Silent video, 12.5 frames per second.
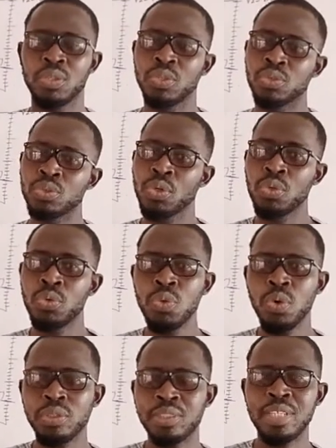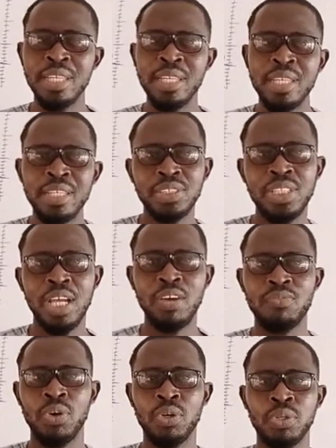So you note the
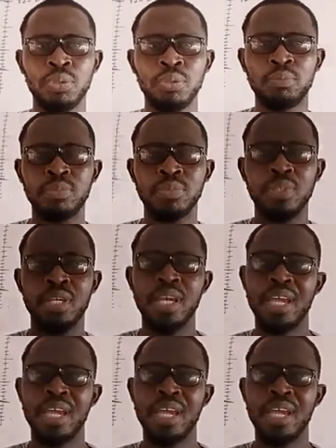initial volume